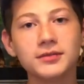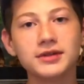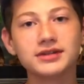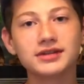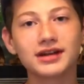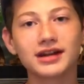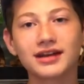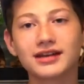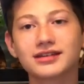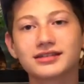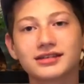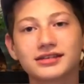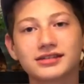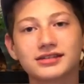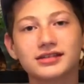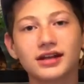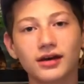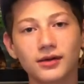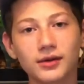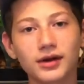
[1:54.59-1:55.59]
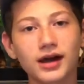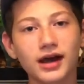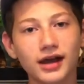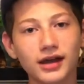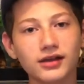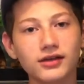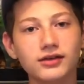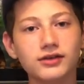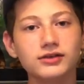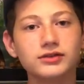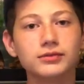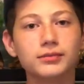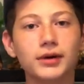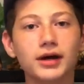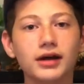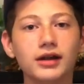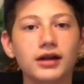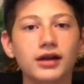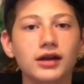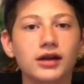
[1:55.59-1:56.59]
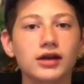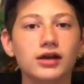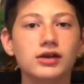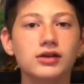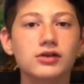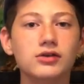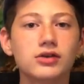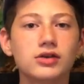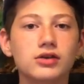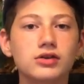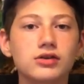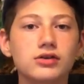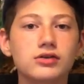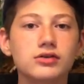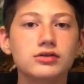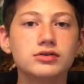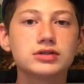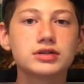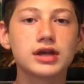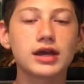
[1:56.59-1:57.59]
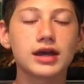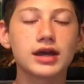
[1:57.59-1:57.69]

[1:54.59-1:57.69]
today because that's not what I use, but you can use